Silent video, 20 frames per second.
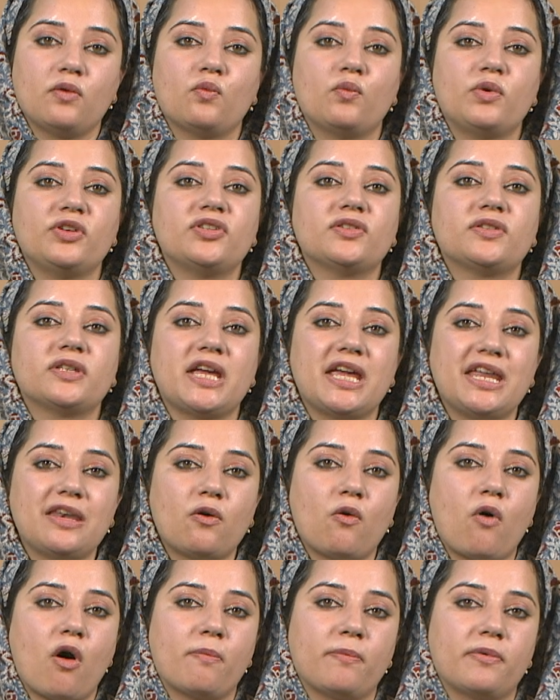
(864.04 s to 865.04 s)
which is
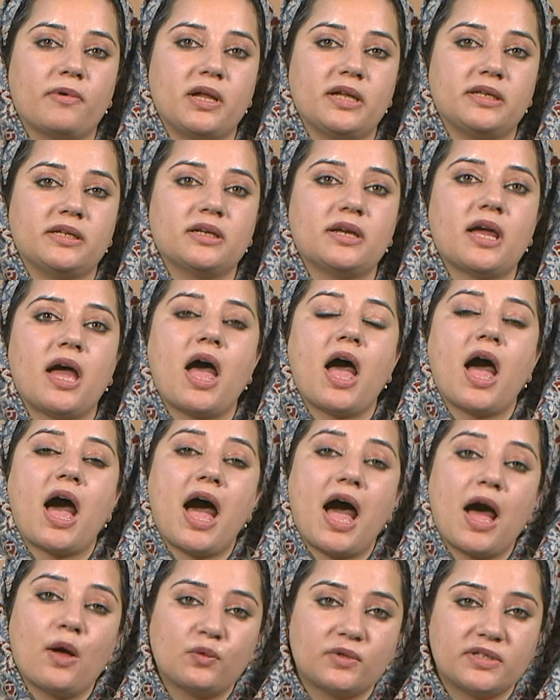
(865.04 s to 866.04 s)
incorporated
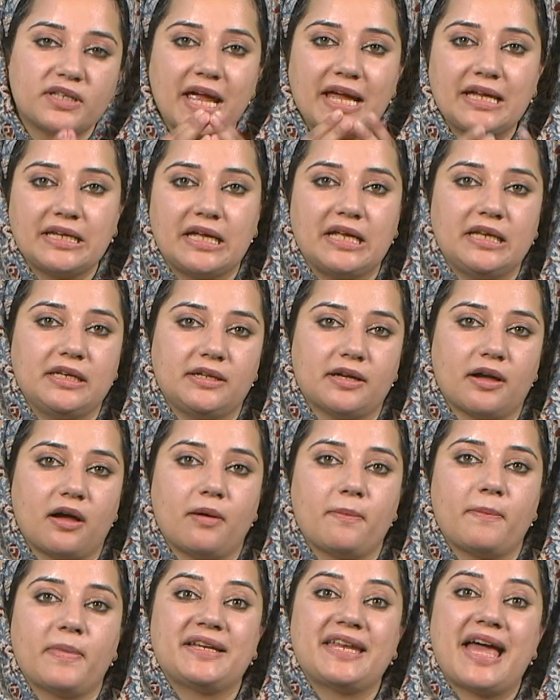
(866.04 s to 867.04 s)
outside India
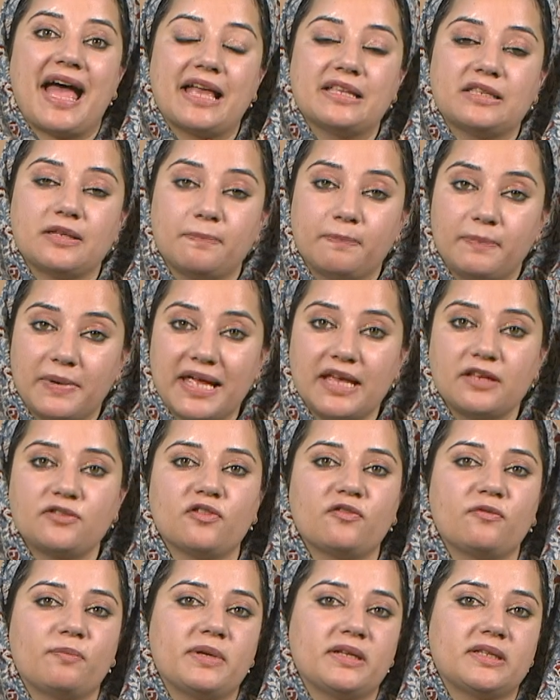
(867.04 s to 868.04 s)
but has a place
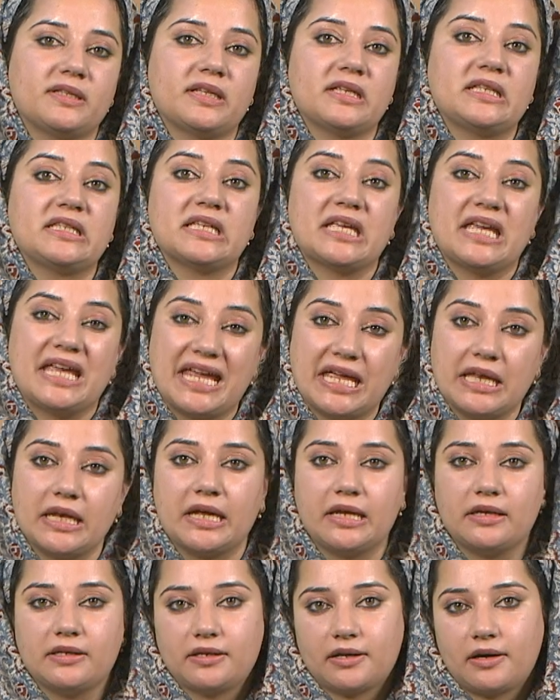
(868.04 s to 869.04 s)
of business in
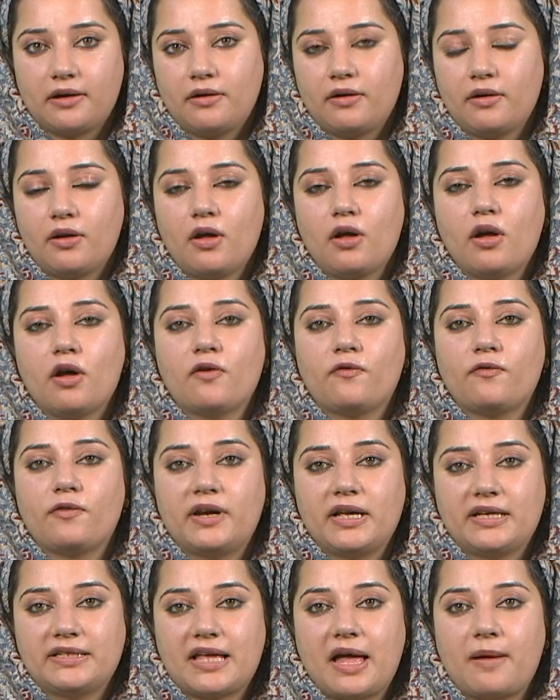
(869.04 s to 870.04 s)
India. For
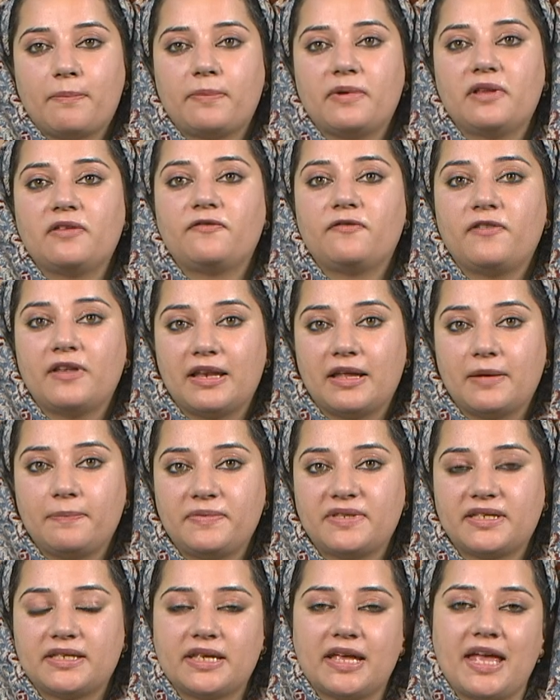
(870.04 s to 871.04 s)
example,
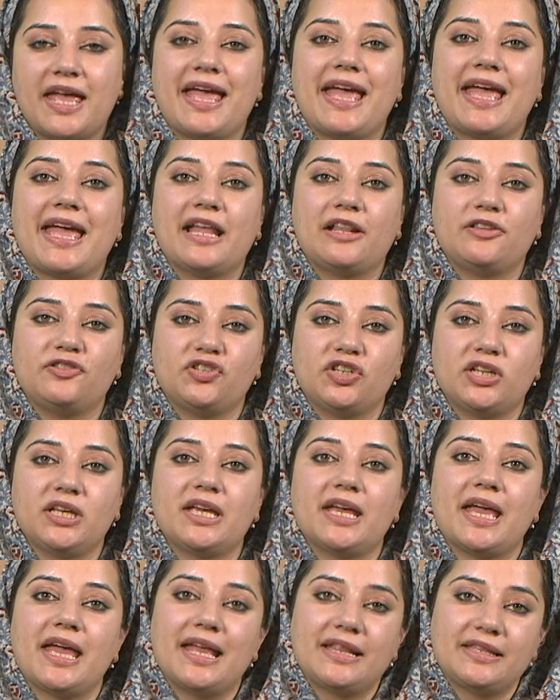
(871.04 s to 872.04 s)
Philips, LG,
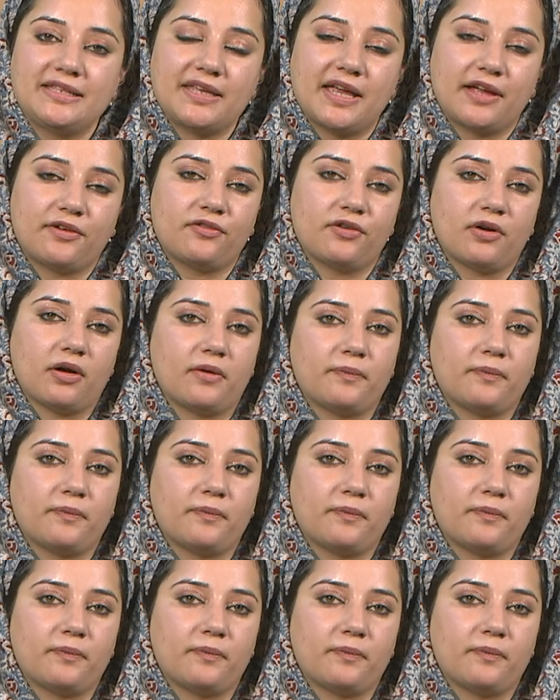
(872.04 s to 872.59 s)
etc.